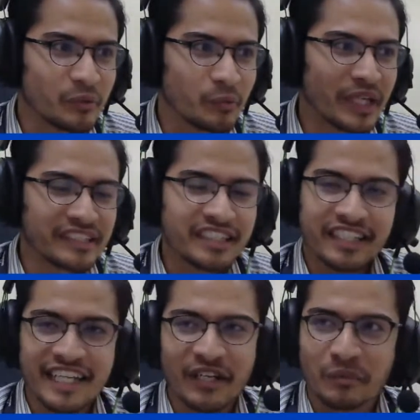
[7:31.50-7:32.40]
we actually
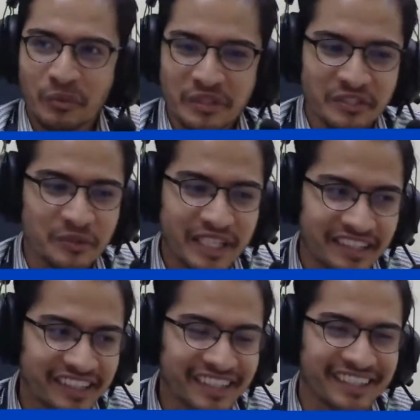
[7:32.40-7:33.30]
connect computers
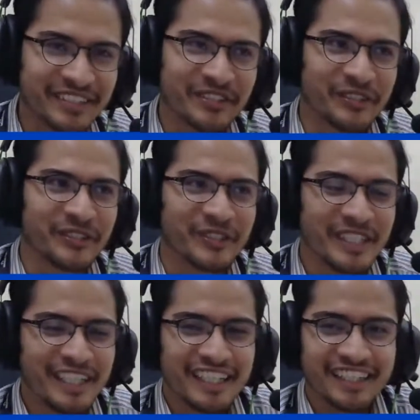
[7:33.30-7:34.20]
together. So
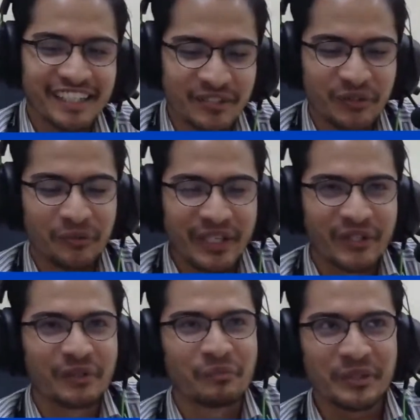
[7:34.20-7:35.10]
that's
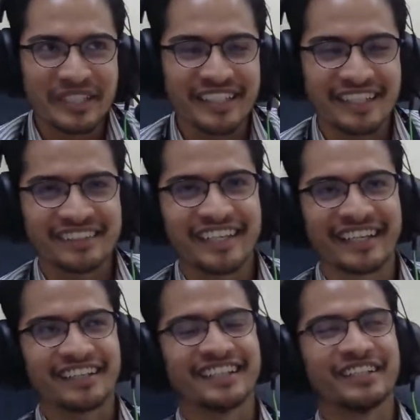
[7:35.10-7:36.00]
what computer
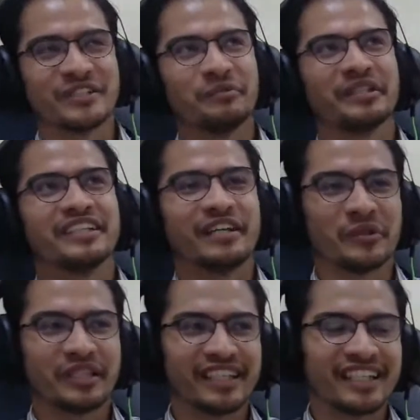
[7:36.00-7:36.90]

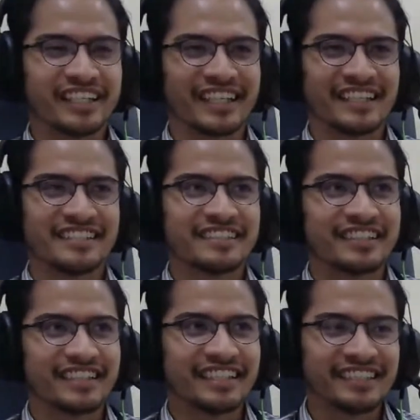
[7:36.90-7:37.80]
networking is
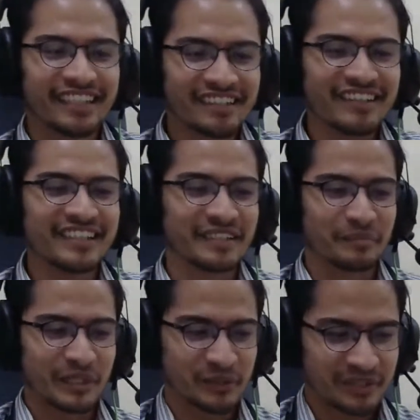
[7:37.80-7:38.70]
generally
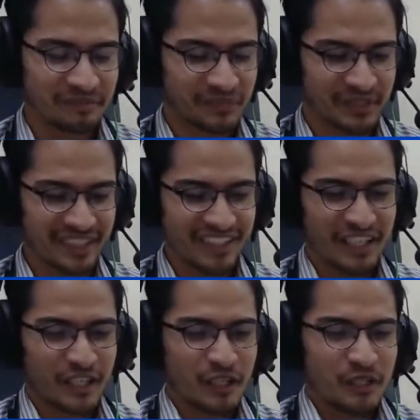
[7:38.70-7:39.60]
about. Okay.
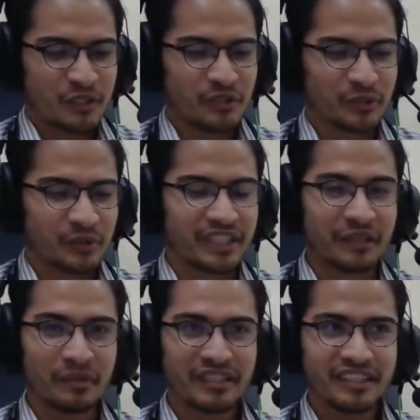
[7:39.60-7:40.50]
So
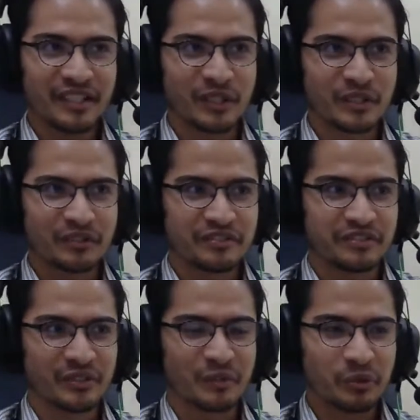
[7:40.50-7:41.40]
the ability of
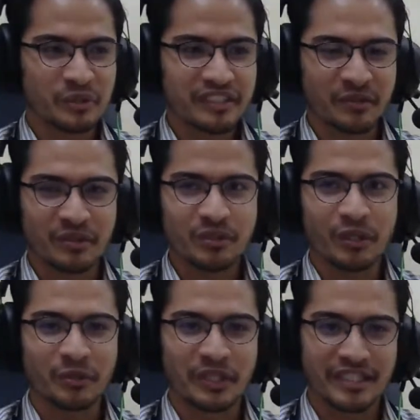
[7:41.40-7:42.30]
computers to
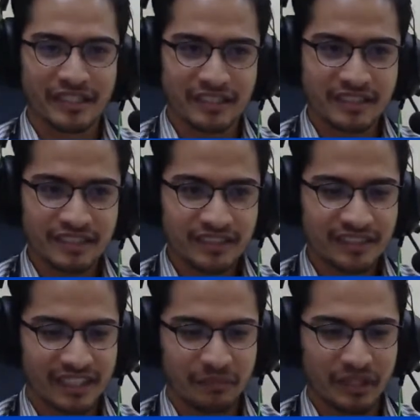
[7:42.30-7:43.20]
talk to each other,
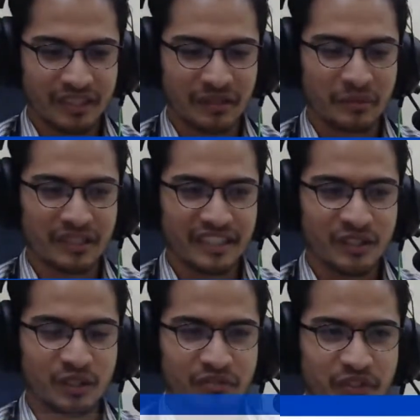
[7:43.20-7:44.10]
I mean the
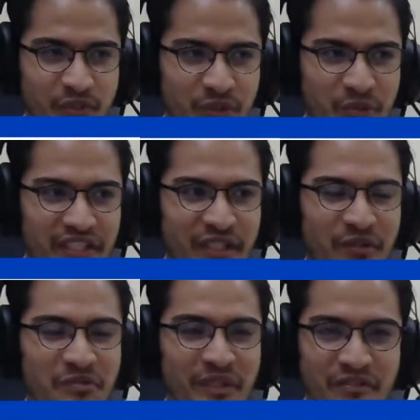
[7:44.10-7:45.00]
ability of you using
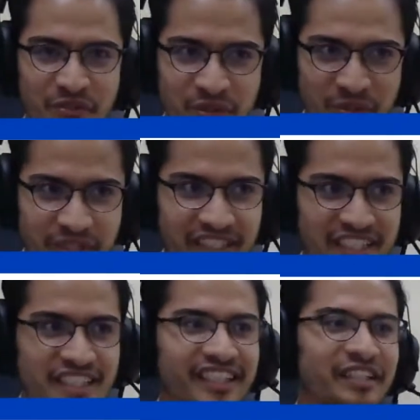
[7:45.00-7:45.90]
your smartphone
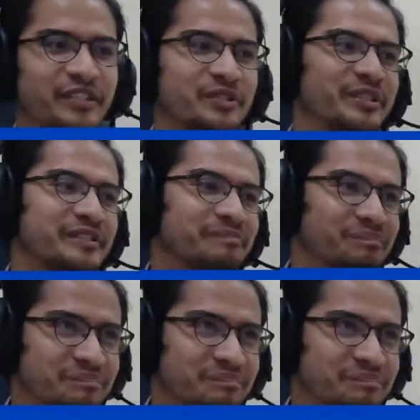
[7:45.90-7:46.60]
today, your